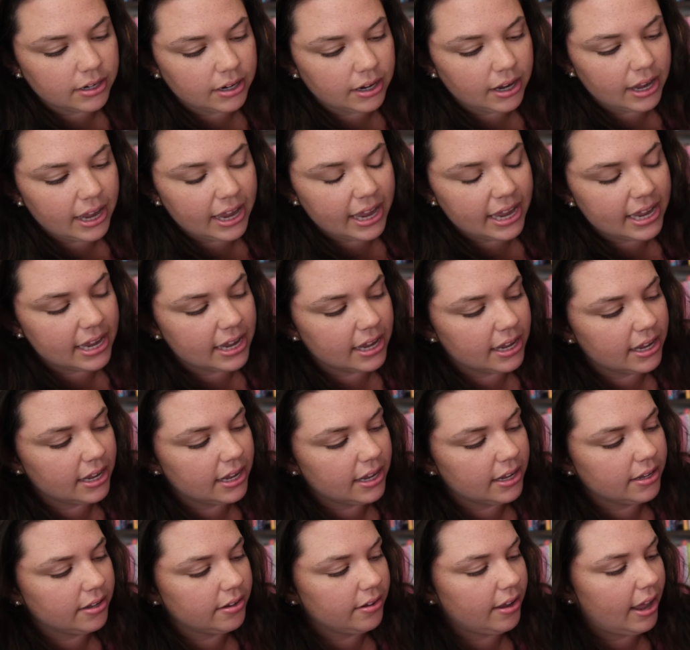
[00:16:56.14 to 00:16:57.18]

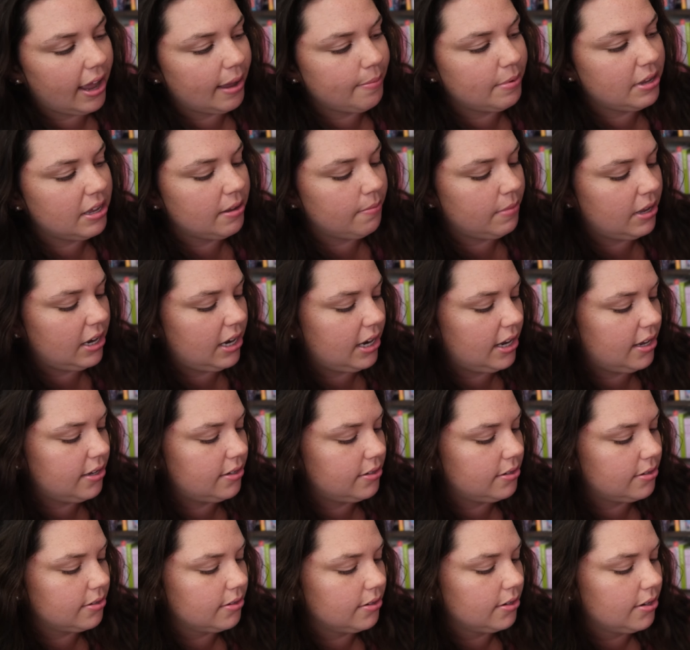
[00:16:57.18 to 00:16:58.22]
a Abby
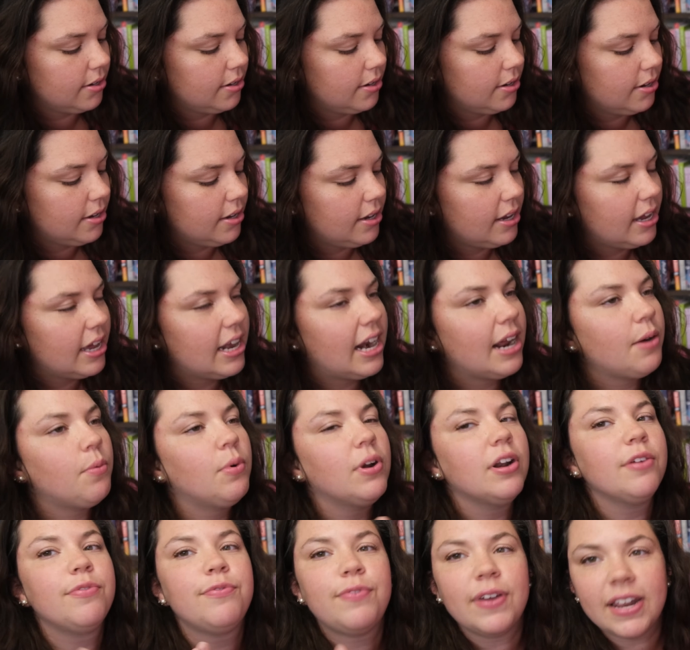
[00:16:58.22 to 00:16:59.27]
Jimenez, and I
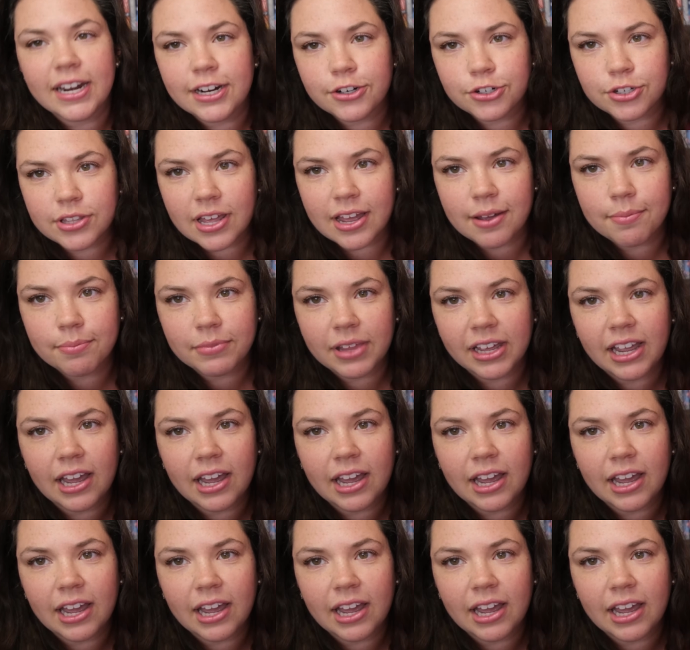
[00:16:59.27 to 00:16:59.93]
want to finish them. Like